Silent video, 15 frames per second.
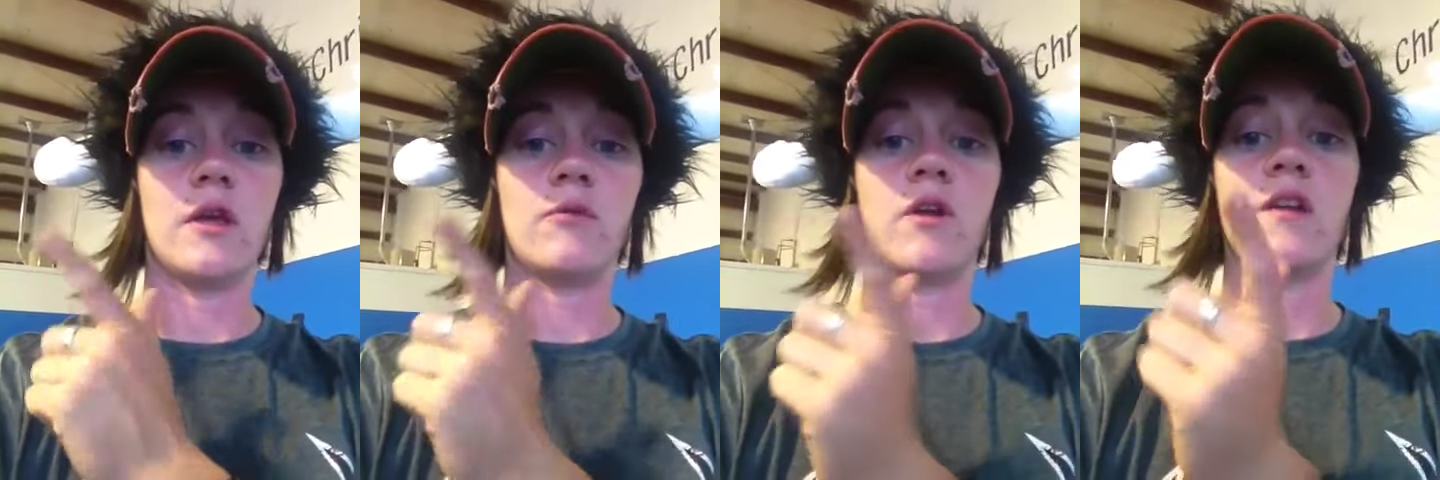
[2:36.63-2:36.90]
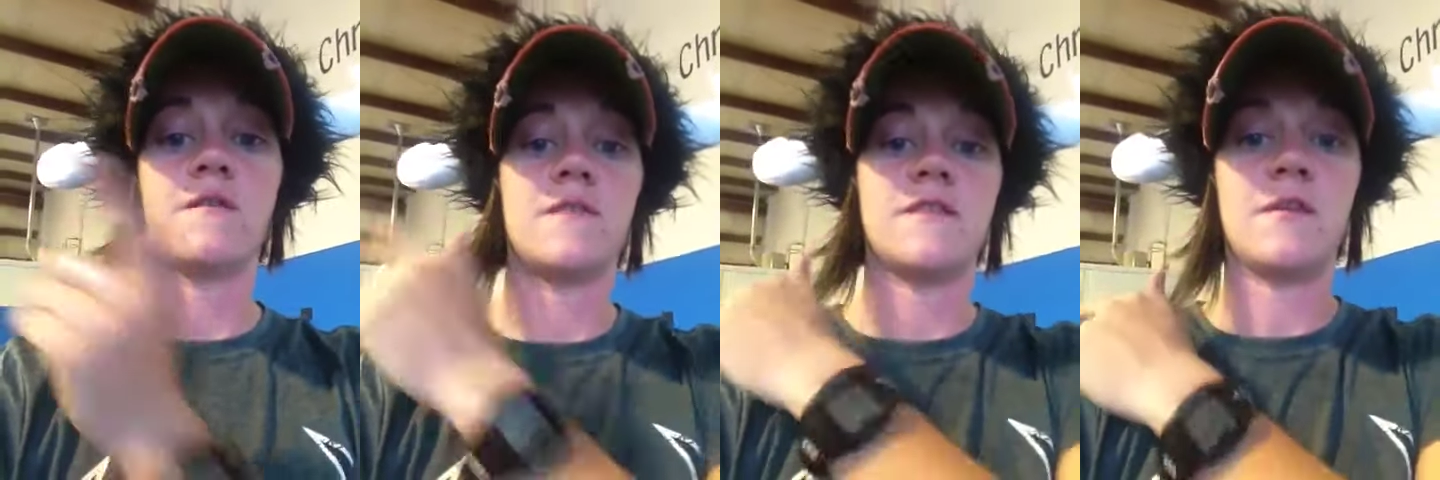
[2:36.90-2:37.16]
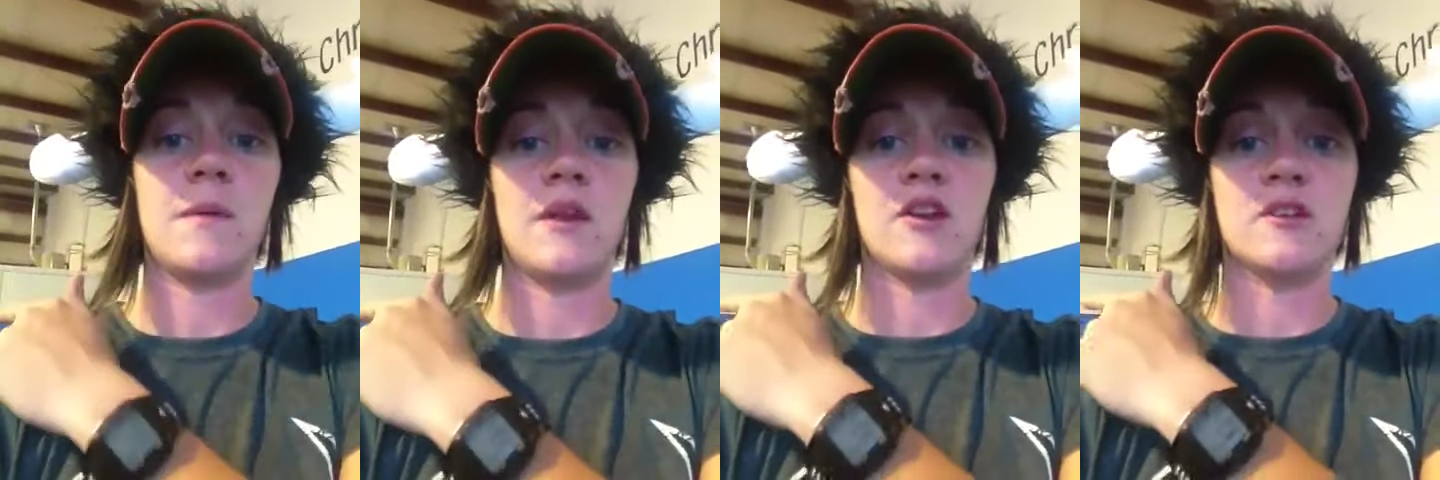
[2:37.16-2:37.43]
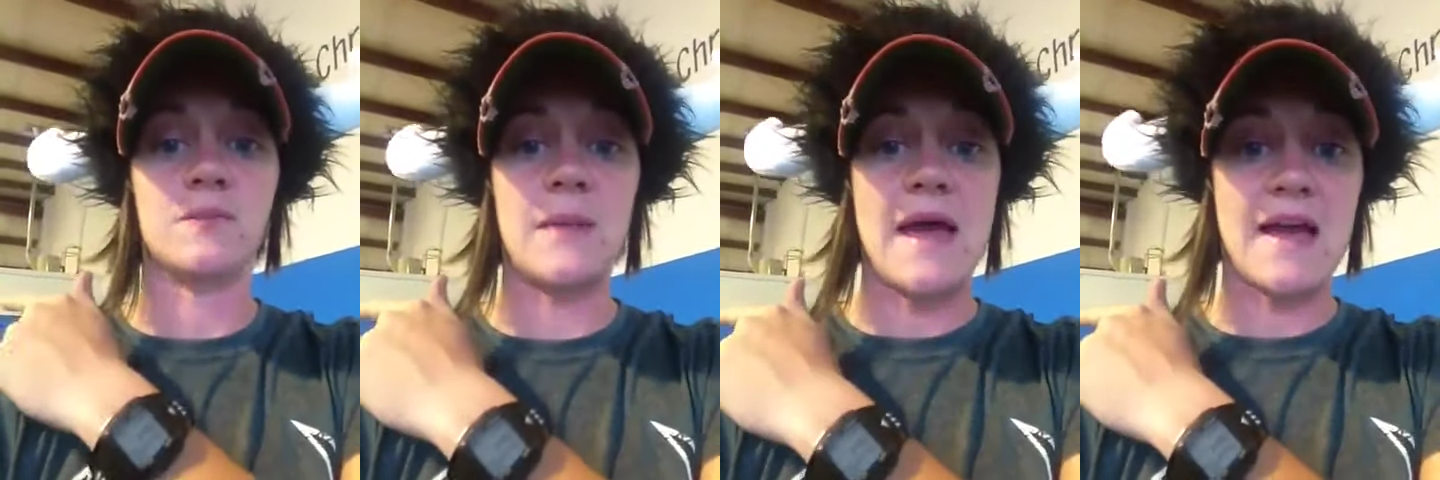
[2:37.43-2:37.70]
run 50
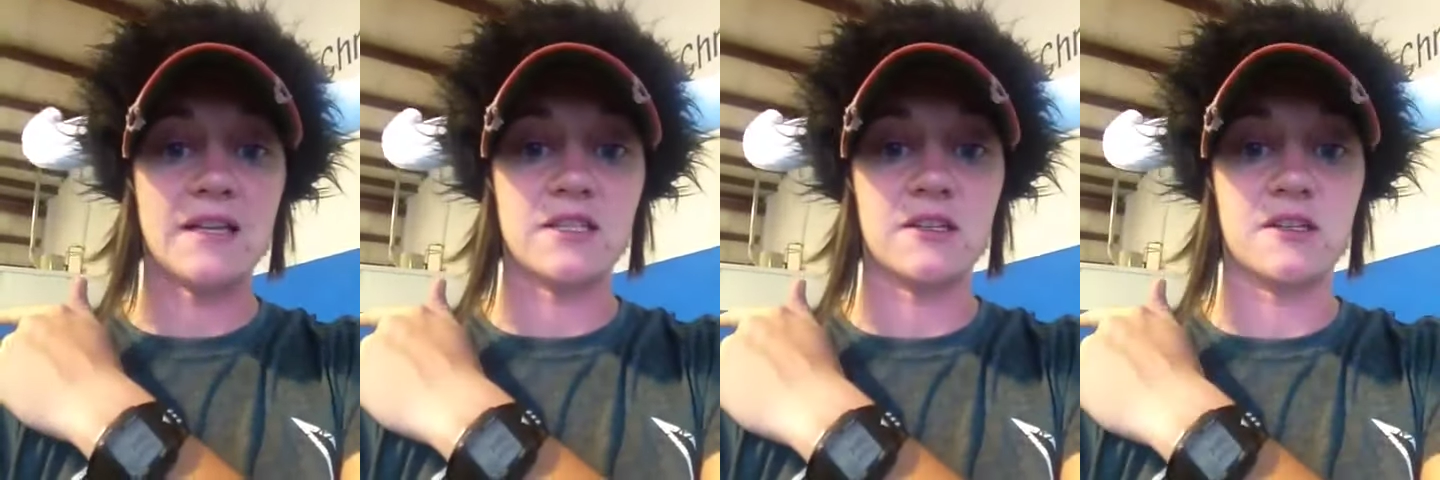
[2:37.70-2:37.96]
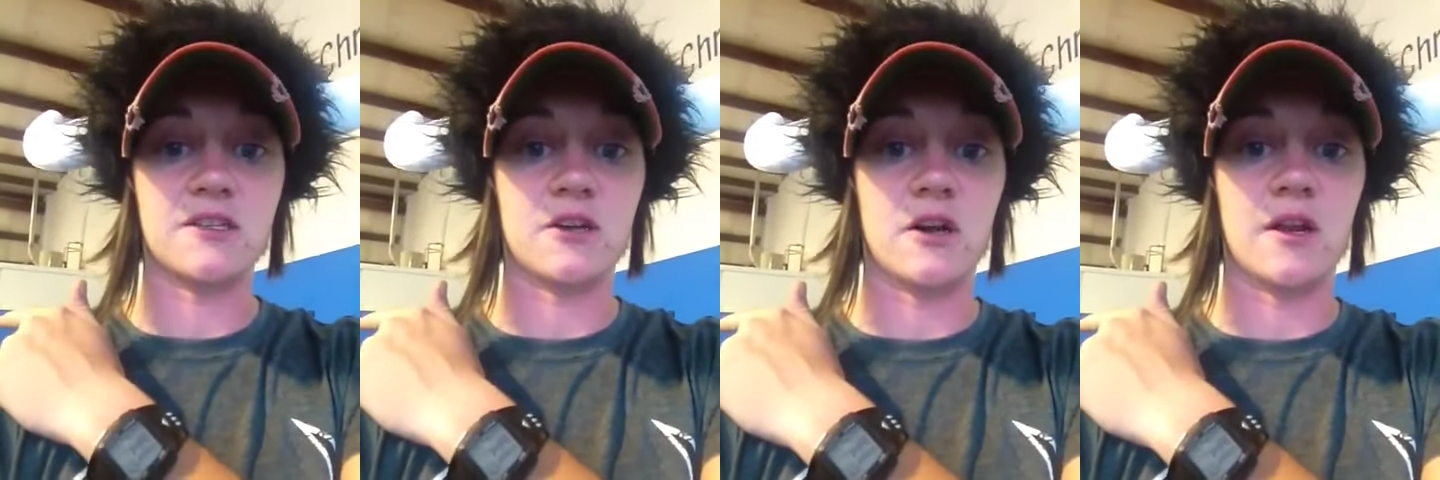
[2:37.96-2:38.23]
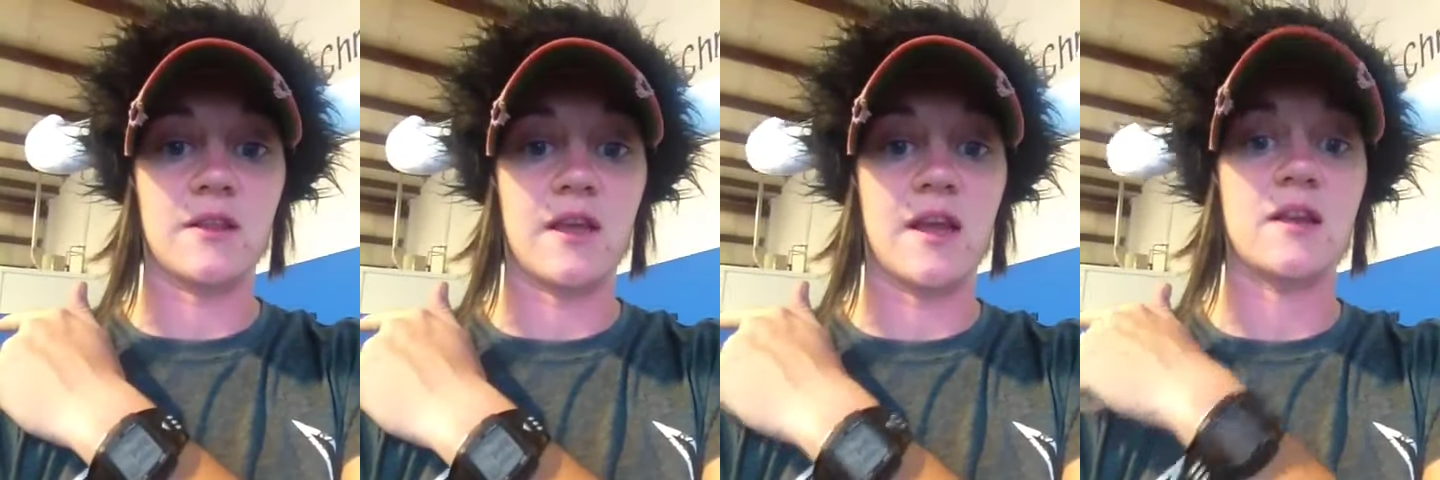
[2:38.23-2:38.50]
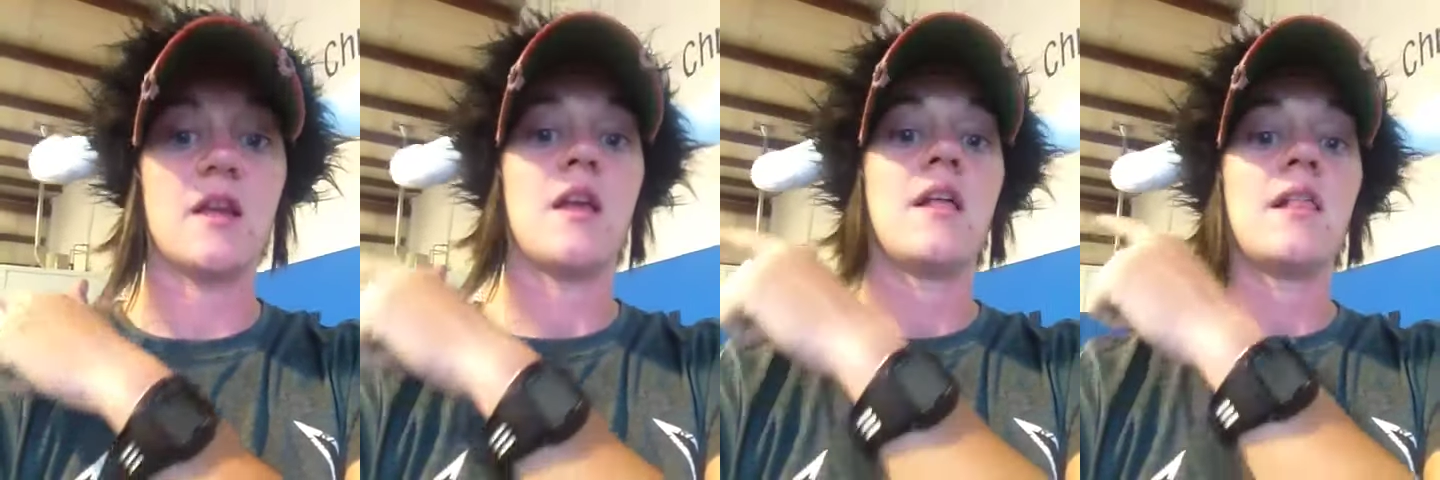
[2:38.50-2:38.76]
meters back to the starting
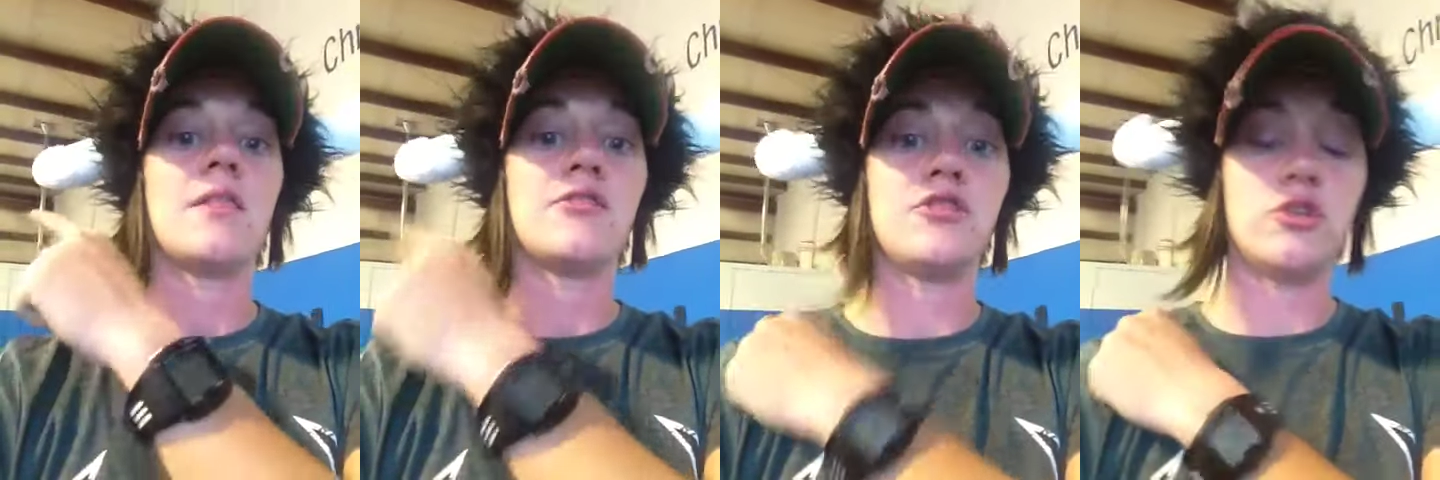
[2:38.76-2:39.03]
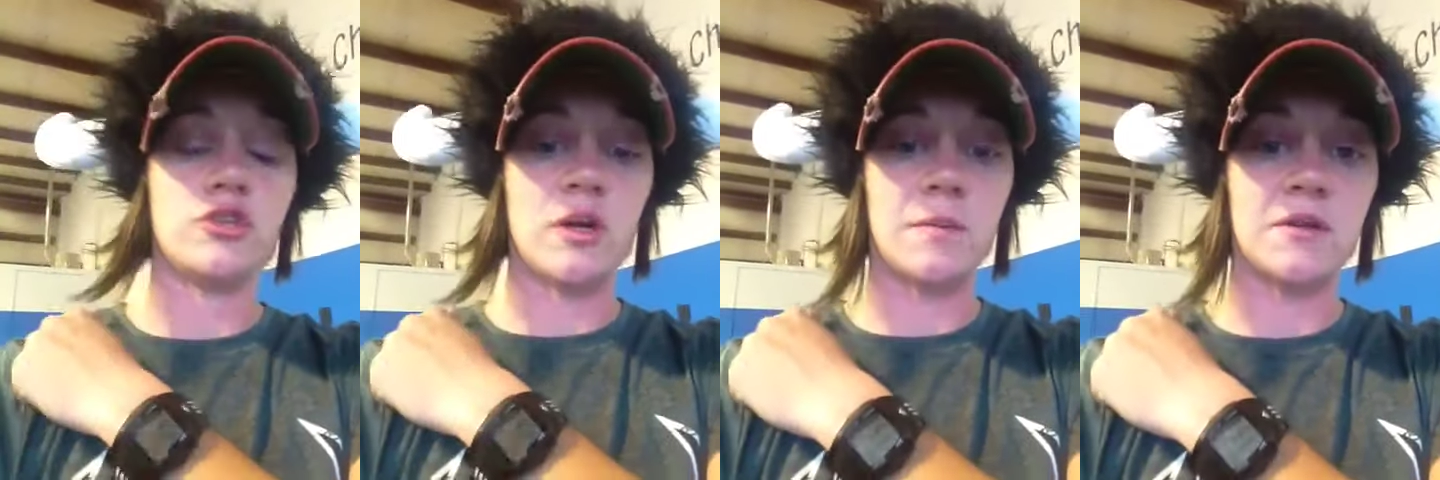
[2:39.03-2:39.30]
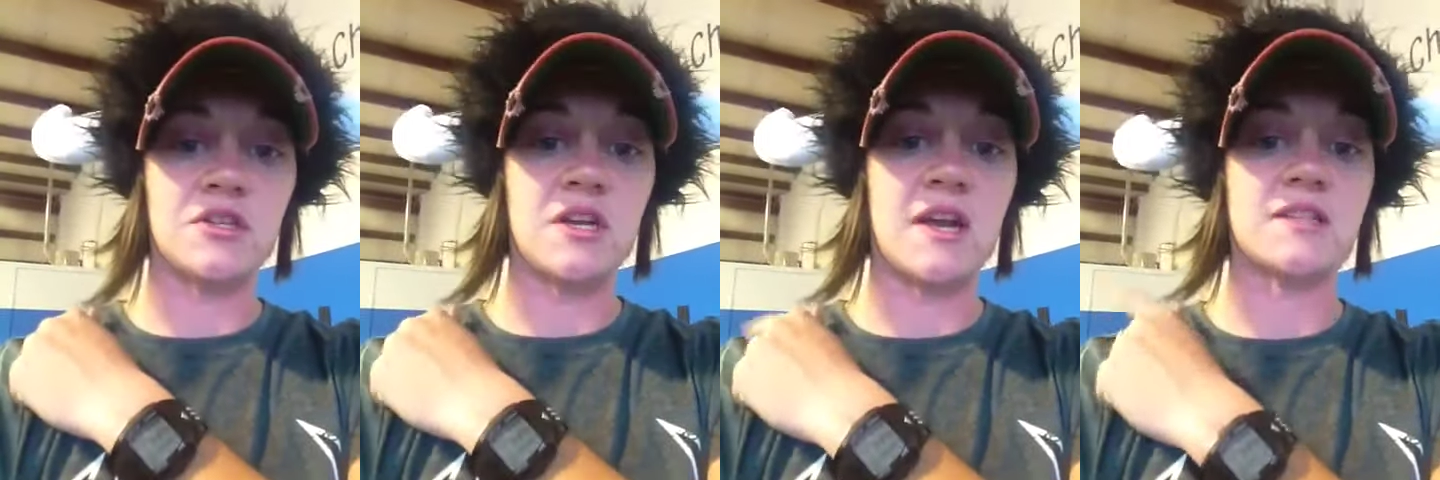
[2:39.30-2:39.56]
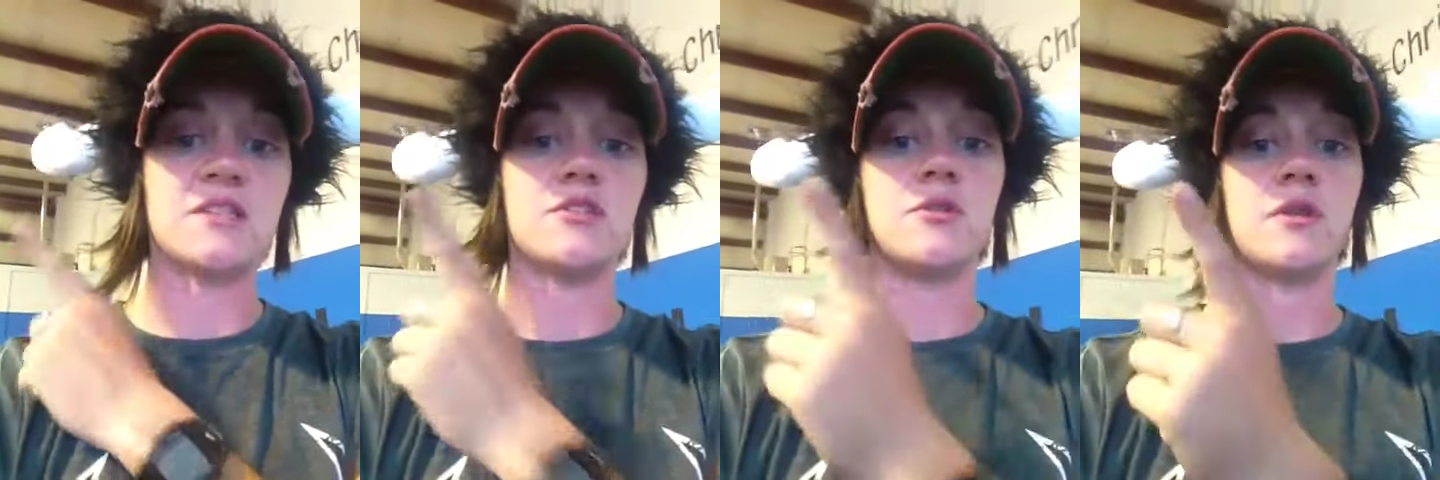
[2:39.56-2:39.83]
line, do jumping
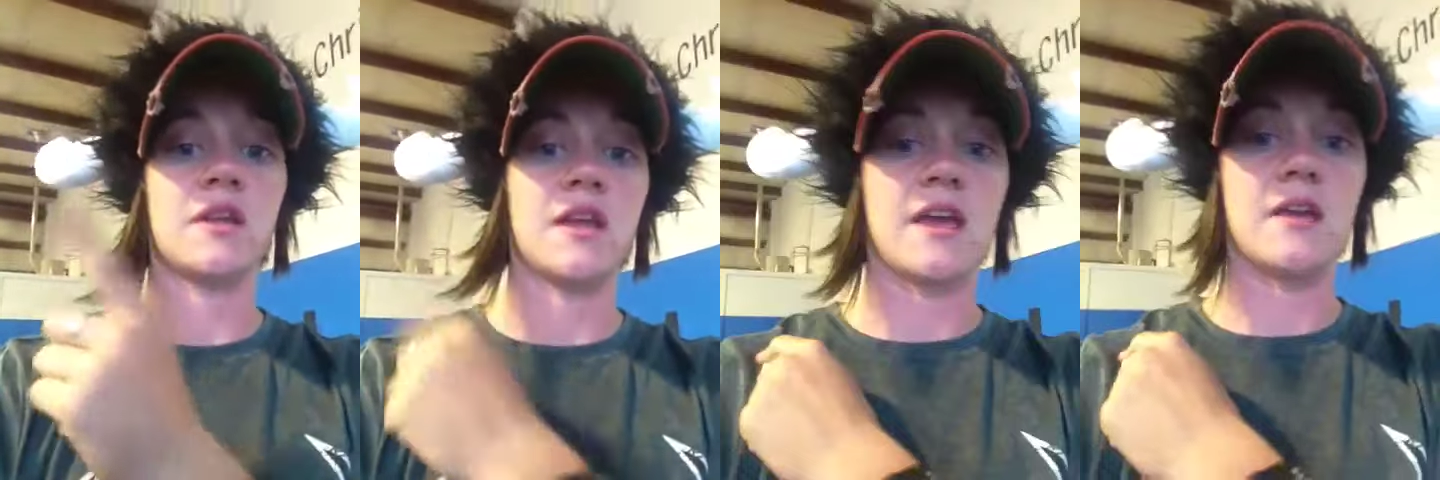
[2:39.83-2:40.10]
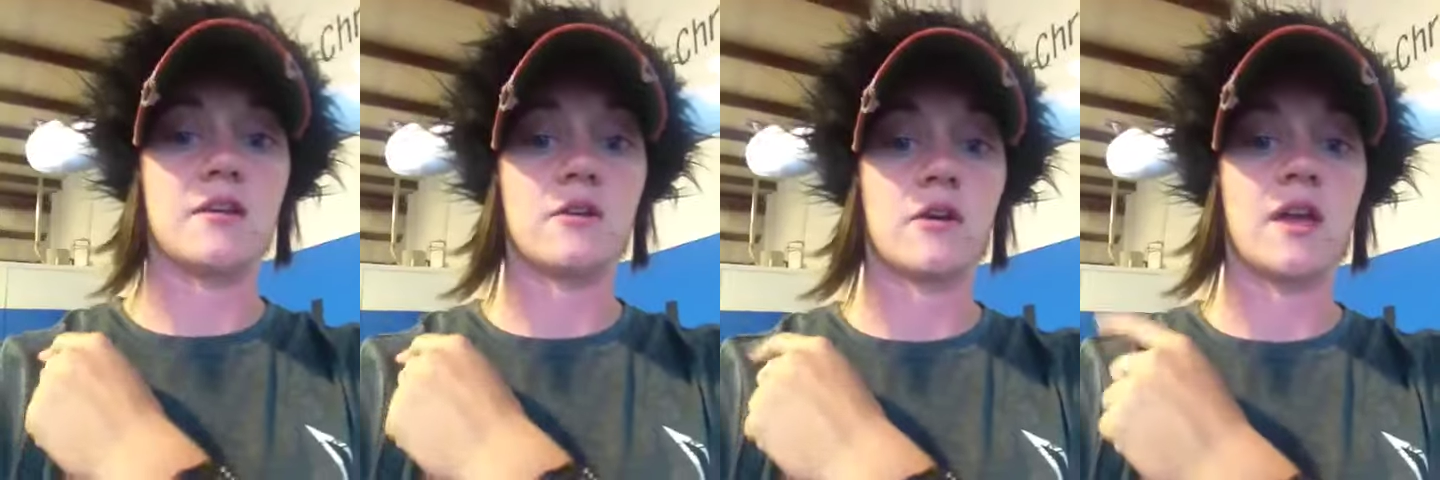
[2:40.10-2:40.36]
jacks, and do it again.